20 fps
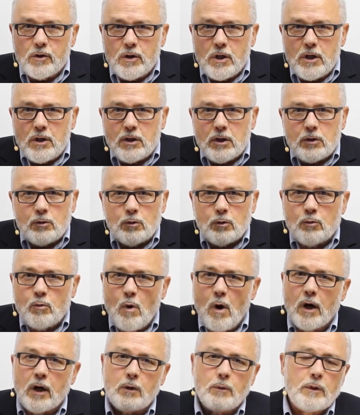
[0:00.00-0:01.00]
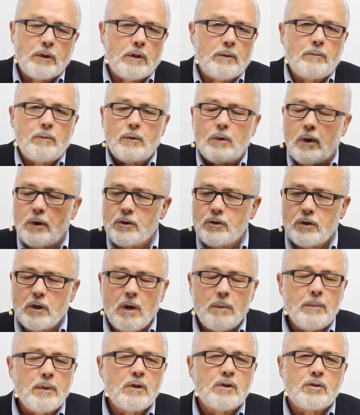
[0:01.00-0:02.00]
Jesus was walking with them in
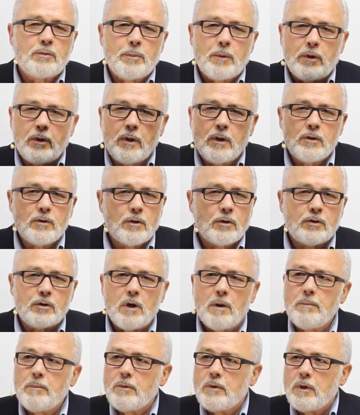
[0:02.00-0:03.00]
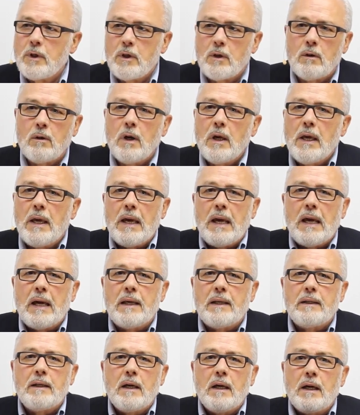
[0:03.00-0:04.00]
some experience or some deal,
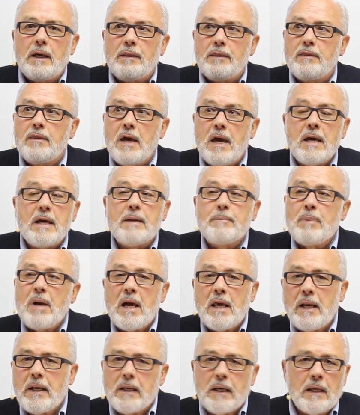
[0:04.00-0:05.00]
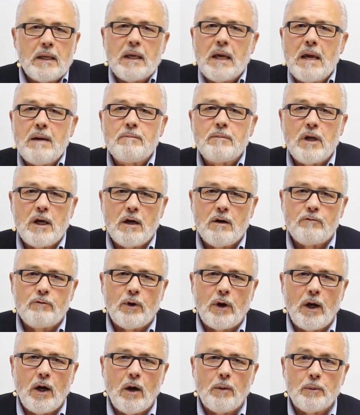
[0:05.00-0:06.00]
and they panicked and came to him
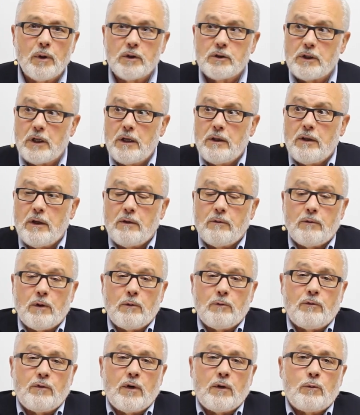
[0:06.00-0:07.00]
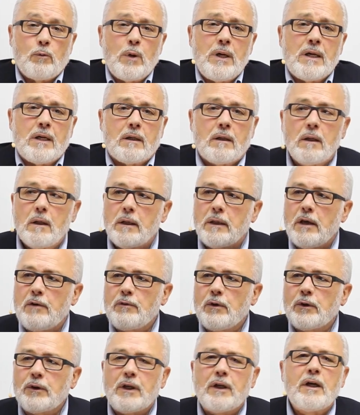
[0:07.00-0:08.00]
for help because they didn't think, they felt weak. They
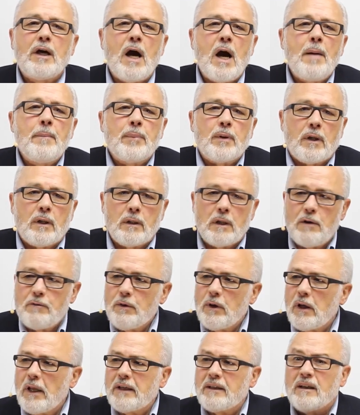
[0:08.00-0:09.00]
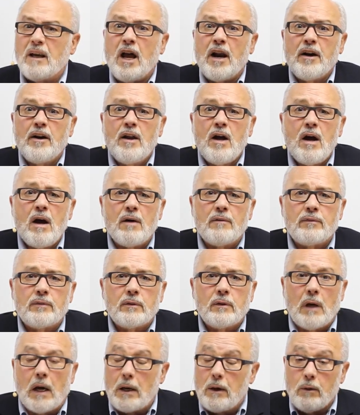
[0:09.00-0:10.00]
felt incompetent. They felt like not enough.
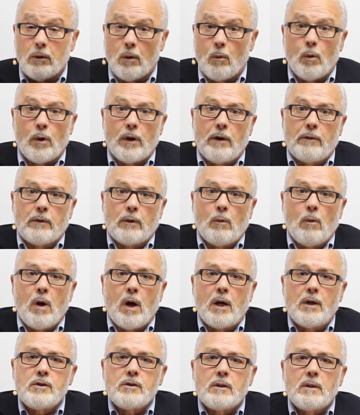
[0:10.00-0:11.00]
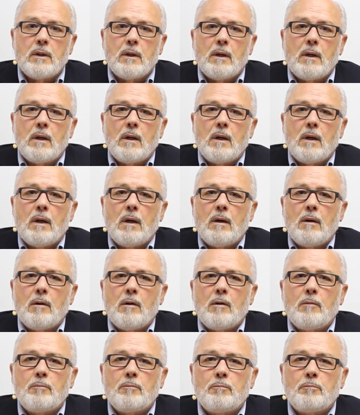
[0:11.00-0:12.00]
I don't know, whatever it was.
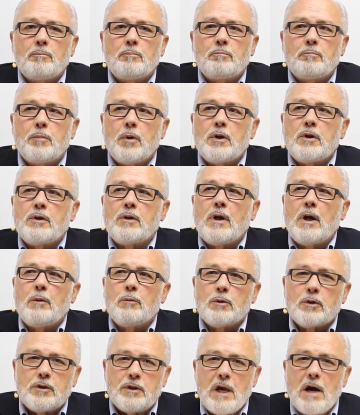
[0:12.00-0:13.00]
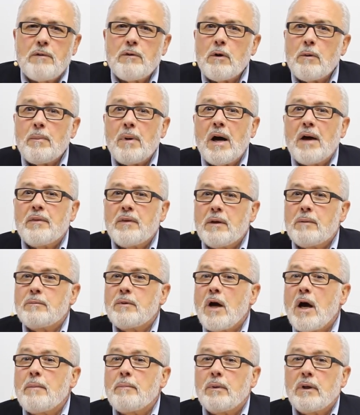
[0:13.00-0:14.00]
But it was never about them
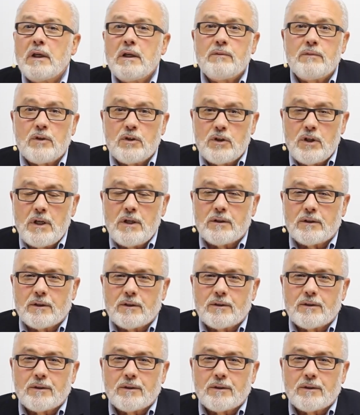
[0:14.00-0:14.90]
not believing Jesus.